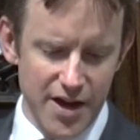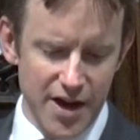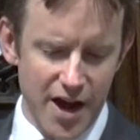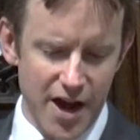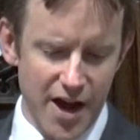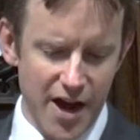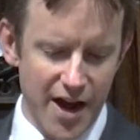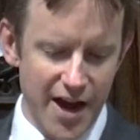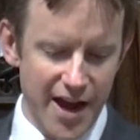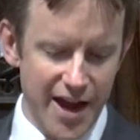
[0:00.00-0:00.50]

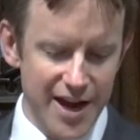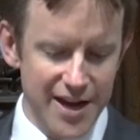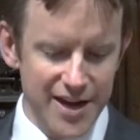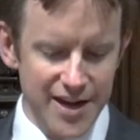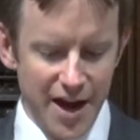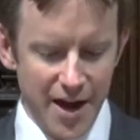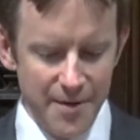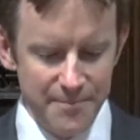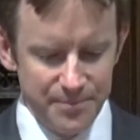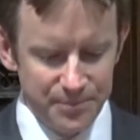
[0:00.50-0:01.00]
Uh,
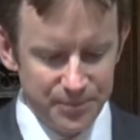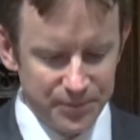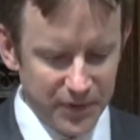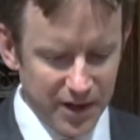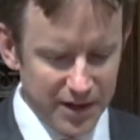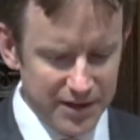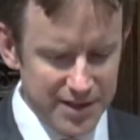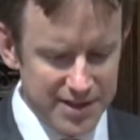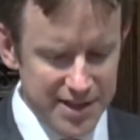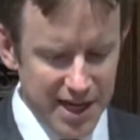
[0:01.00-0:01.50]
in um,
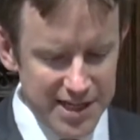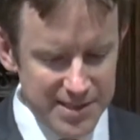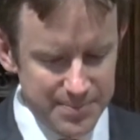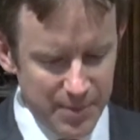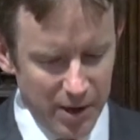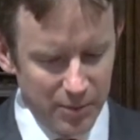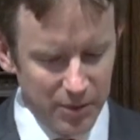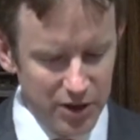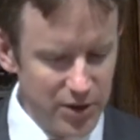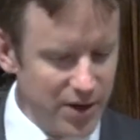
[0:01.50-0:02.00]
the days
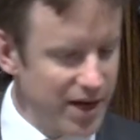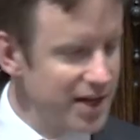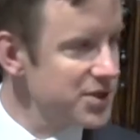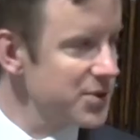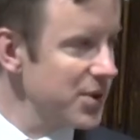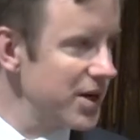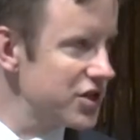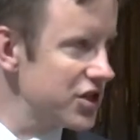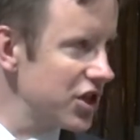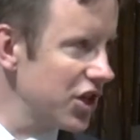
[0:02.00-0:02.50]
back when you had
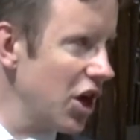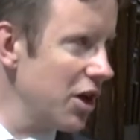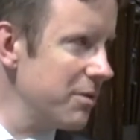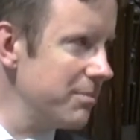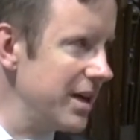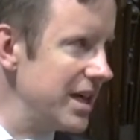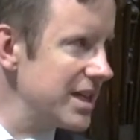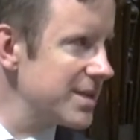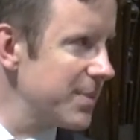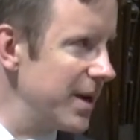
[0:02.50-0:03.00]
to actually go
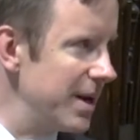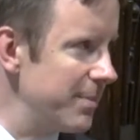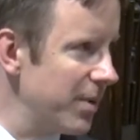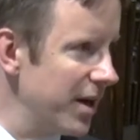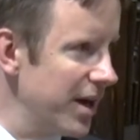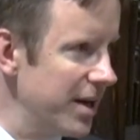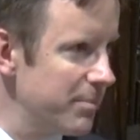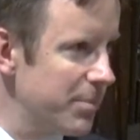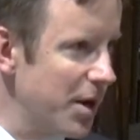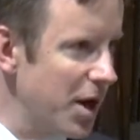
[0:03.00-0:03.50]
and meet
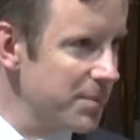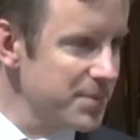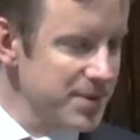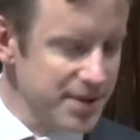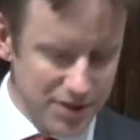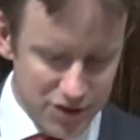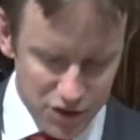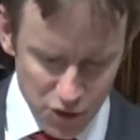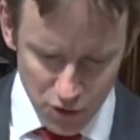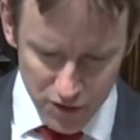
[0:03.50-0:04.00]
people in pubs
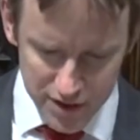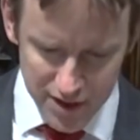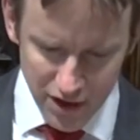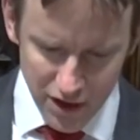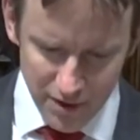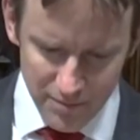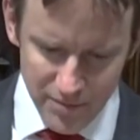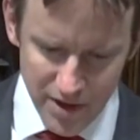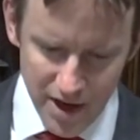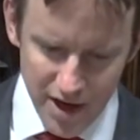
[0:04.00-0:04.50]
and talk to
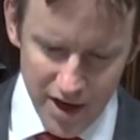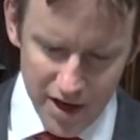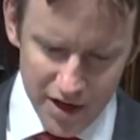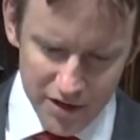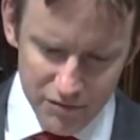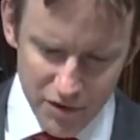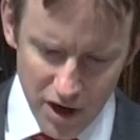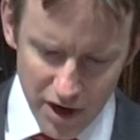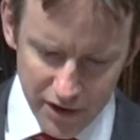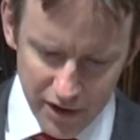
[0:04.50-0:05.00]
them
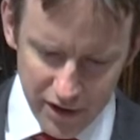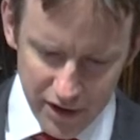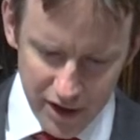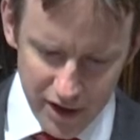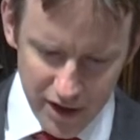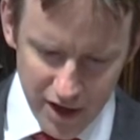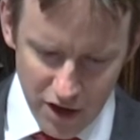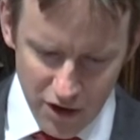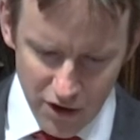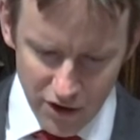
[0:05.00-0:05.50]
rather
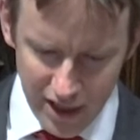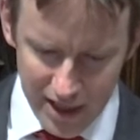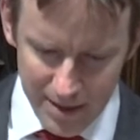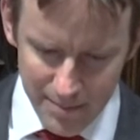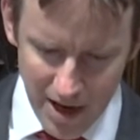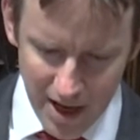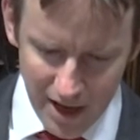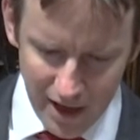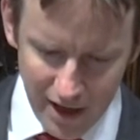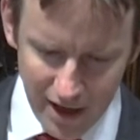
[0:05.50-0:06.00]
than on
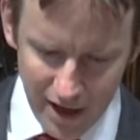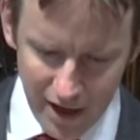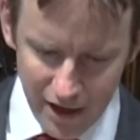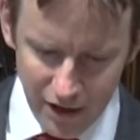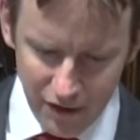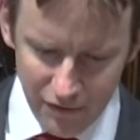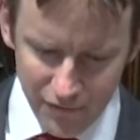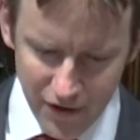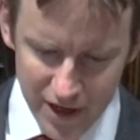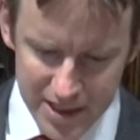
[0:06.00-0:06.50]
email and
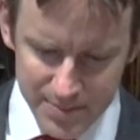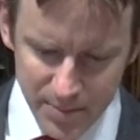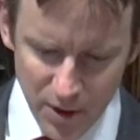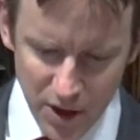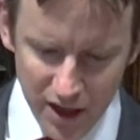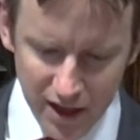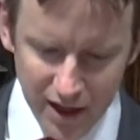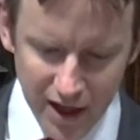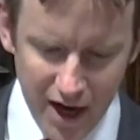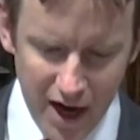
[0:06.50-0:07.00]
on
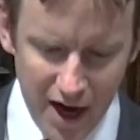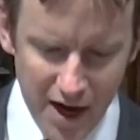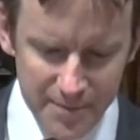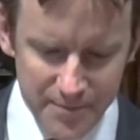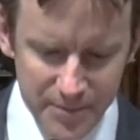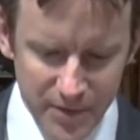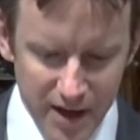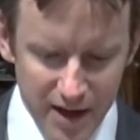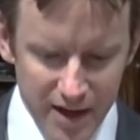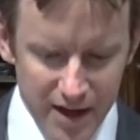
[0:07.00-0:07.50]
Facebook,
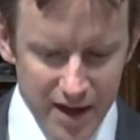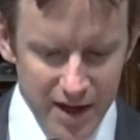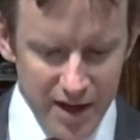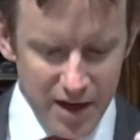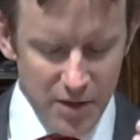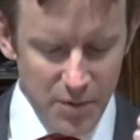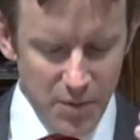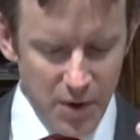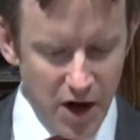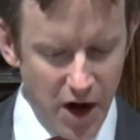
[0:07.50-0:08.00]
um,
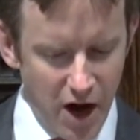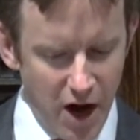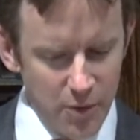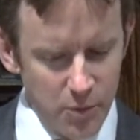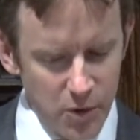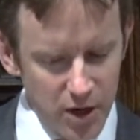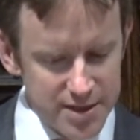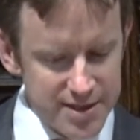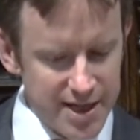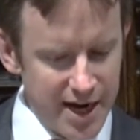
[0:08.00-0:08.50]
we, I
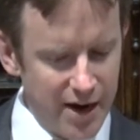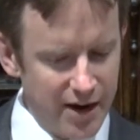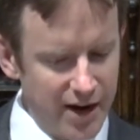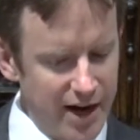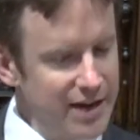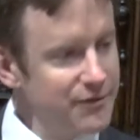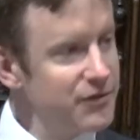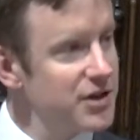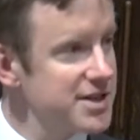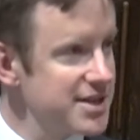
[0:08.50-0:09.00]
worked out,
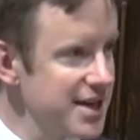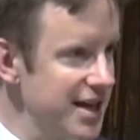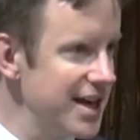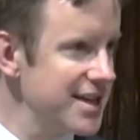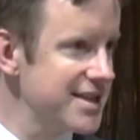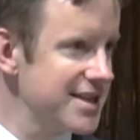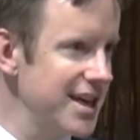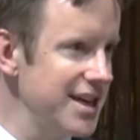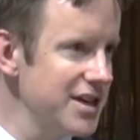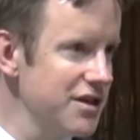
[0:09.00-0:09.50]
even as an
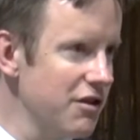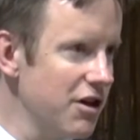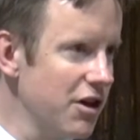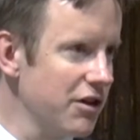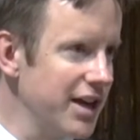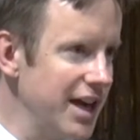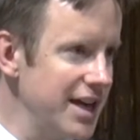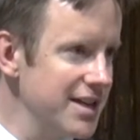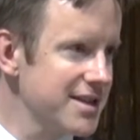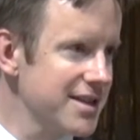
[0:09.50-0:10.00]
18 year
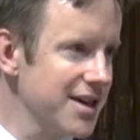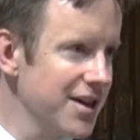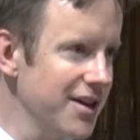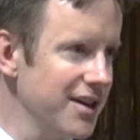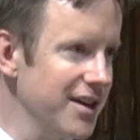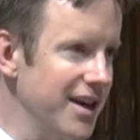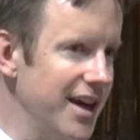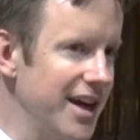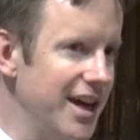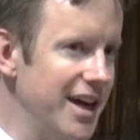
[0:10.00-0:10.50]
old
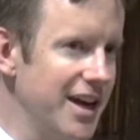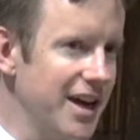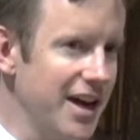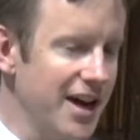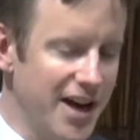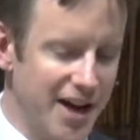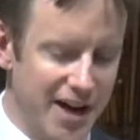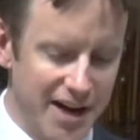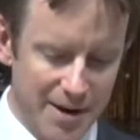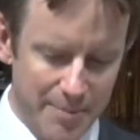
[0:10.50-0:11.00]
intern in
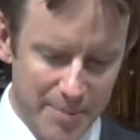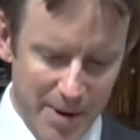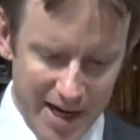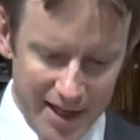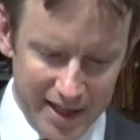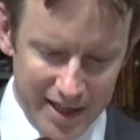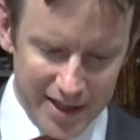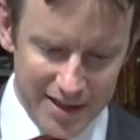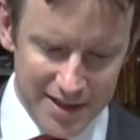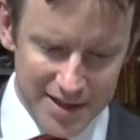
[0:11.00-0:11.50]
a, in a
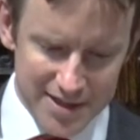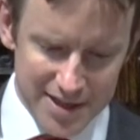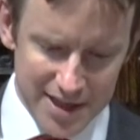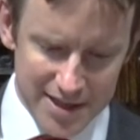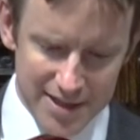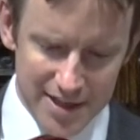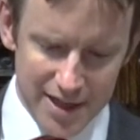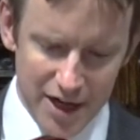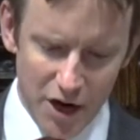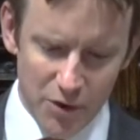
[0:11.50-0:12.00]
bank in the
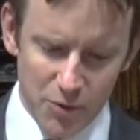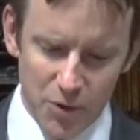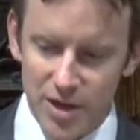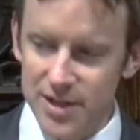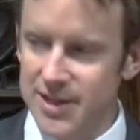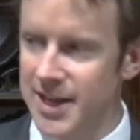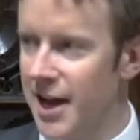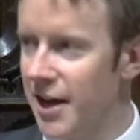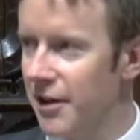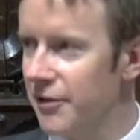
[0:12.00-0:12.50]
city, I
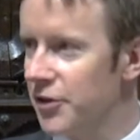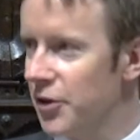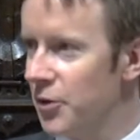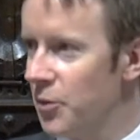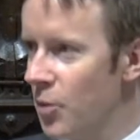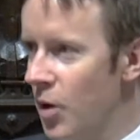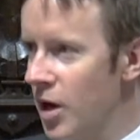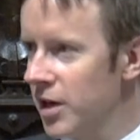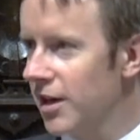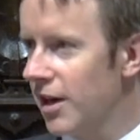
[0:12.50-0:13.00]
worked out that
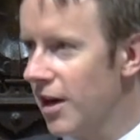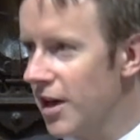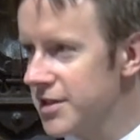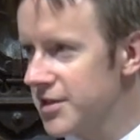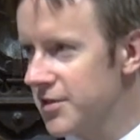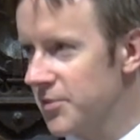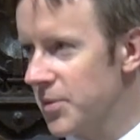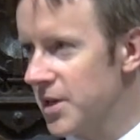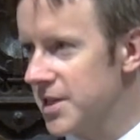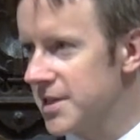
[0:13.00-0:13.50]
one
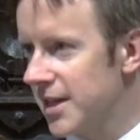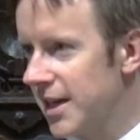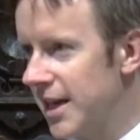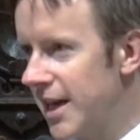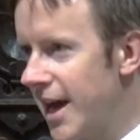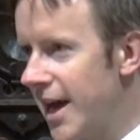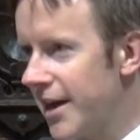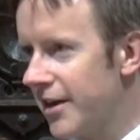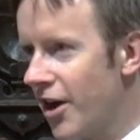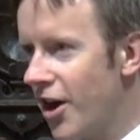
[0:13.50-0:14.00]
glass of
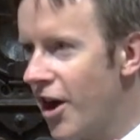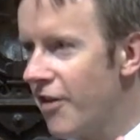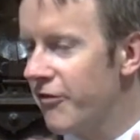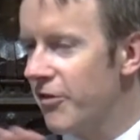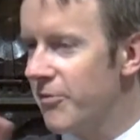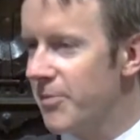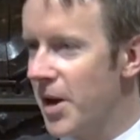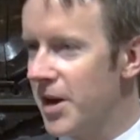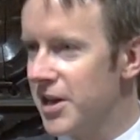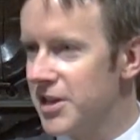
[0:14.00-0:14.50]
whiskey had half
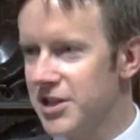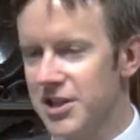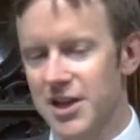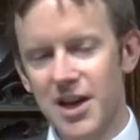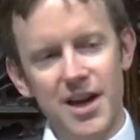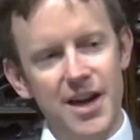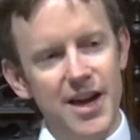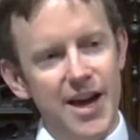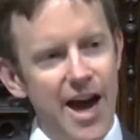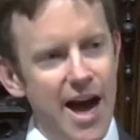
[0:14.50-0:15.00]
as much
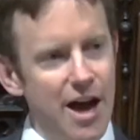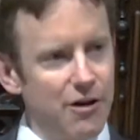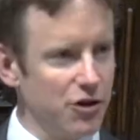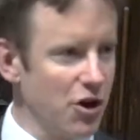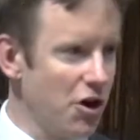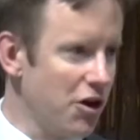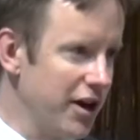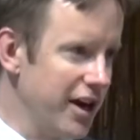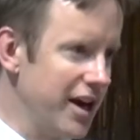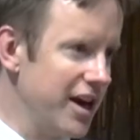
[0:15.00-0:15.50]

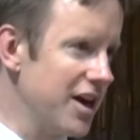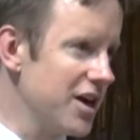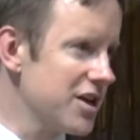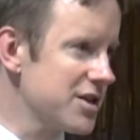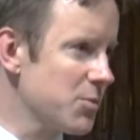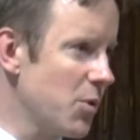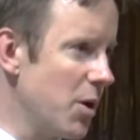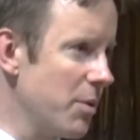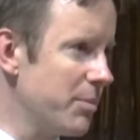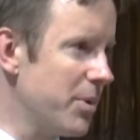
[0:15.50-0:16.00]
alcohol in it
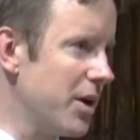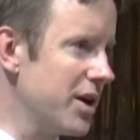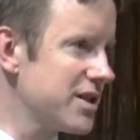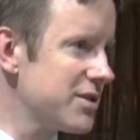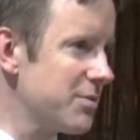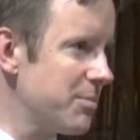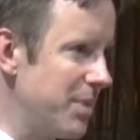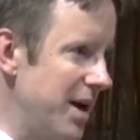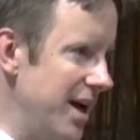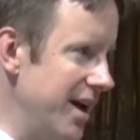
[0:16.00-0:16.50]
as one
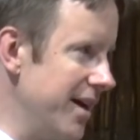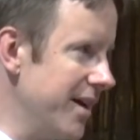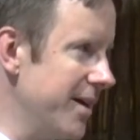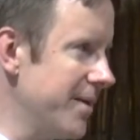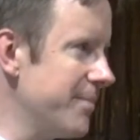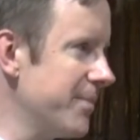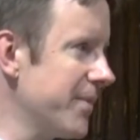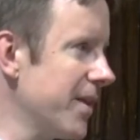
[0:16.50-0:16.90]
pint of beer.